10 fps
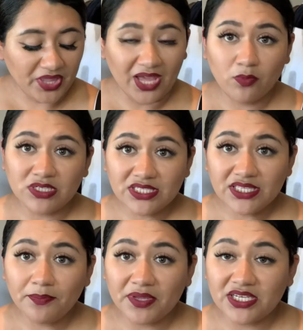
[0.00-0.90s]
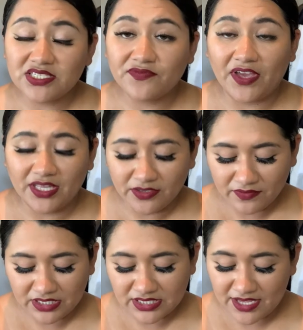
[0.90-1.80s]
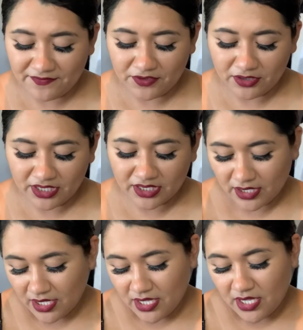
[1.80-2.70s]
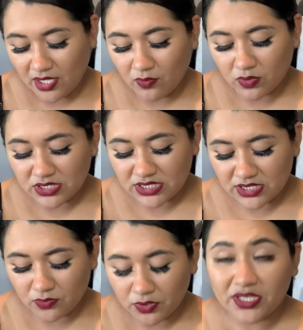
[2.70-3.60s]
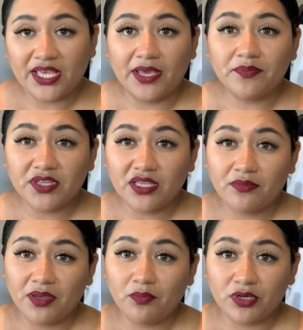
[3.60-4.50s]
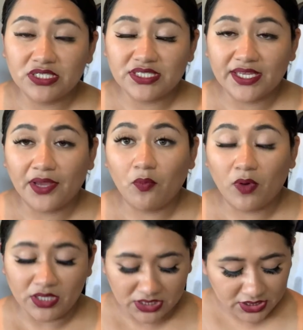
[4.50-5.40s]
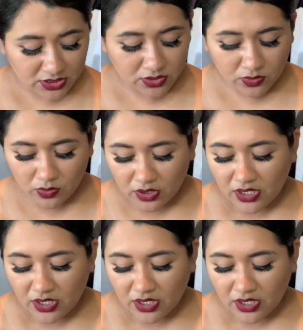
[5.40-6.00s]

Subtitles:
I wasn't the biggest fan of this. I feel like it wasn't really emptying my breast like I wanted it to.